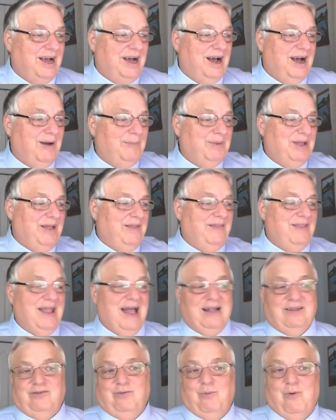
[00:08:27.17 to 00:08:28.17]
And
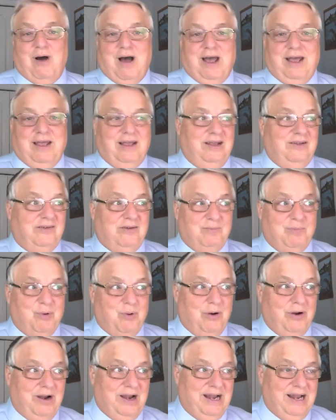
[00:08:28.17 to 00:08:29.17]
that's why it's
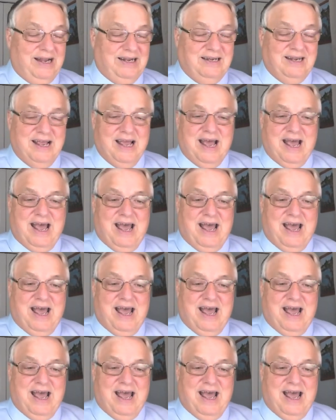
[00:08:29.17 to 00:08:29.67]
important.